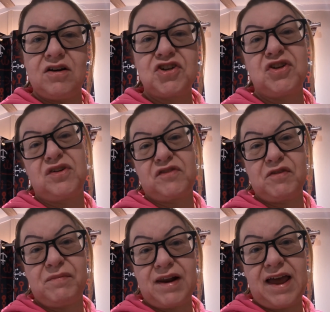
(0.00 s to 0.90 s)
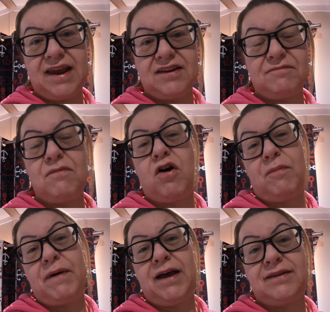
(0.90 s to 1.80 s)
i should have complained more
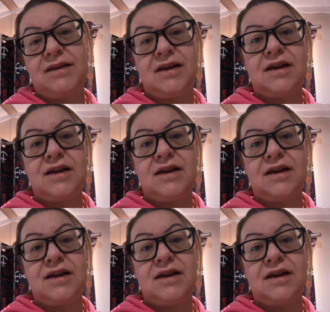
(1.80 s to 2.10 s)
bad